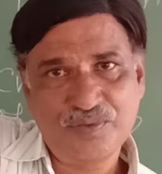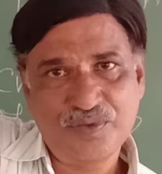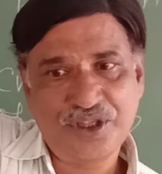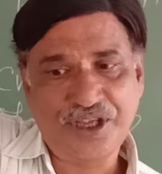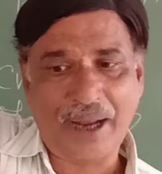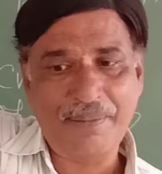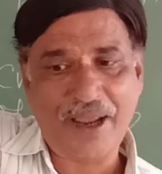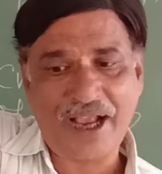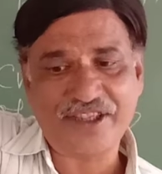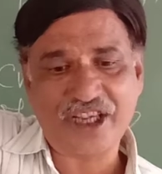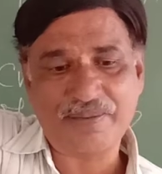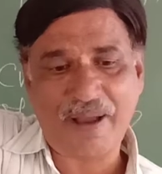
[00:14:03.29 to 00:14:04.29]
can be
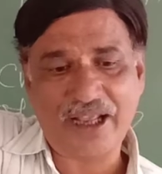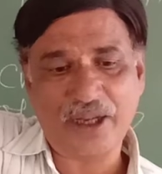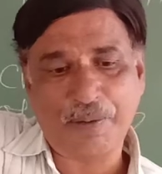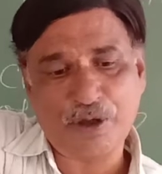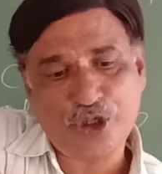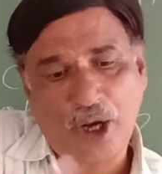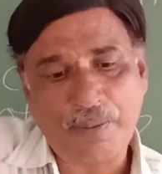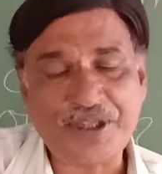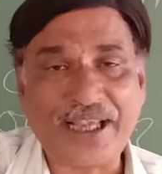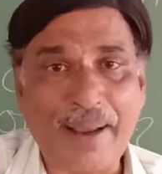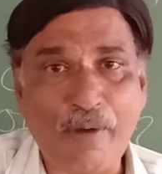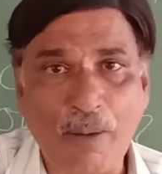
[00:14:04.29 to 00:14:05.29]
accessed by the function of
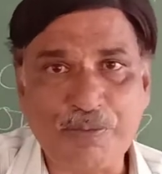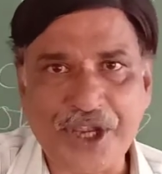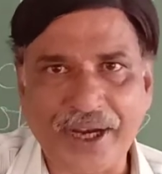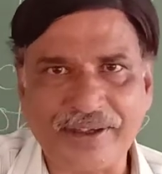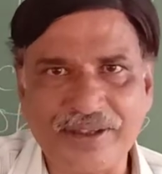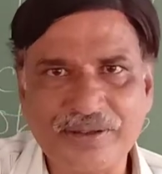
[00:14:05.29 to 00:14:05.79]
same object.